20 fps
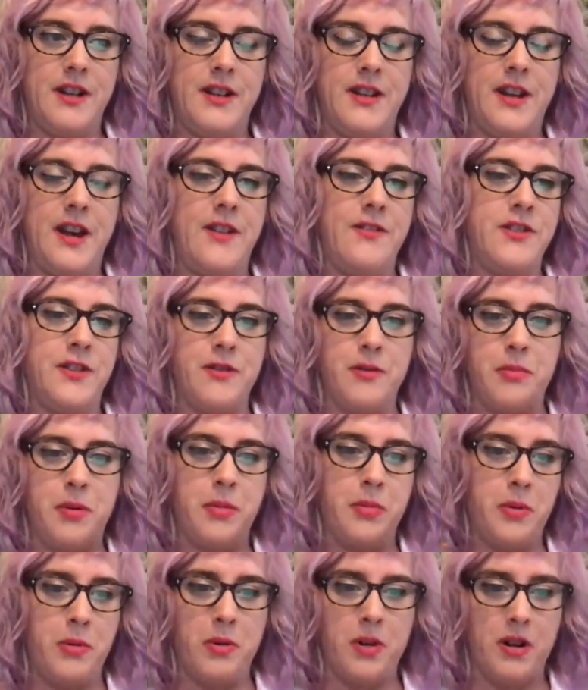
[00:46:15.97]
to have different
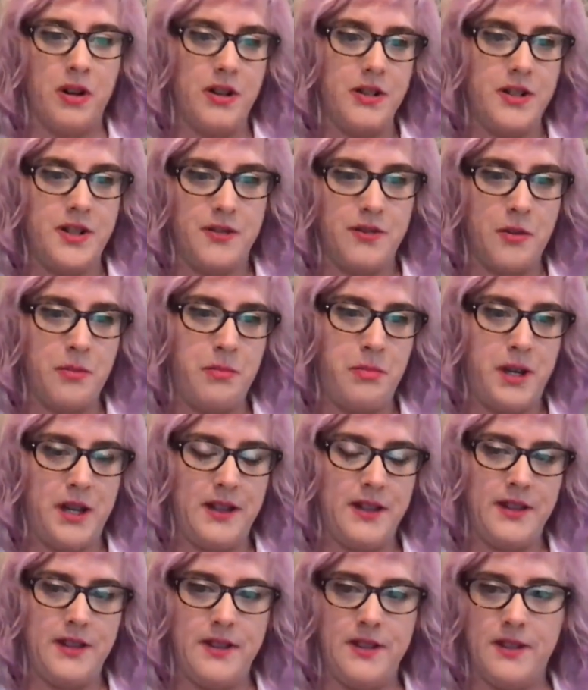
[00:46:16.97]
people work on different
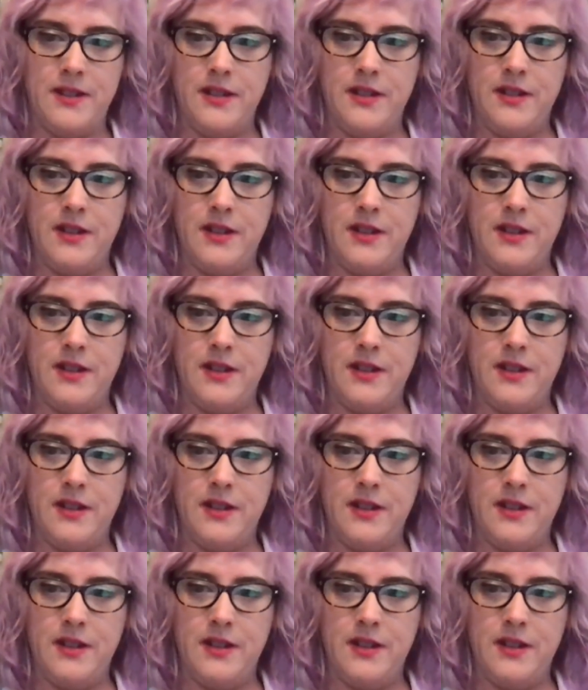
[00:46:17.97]
bits,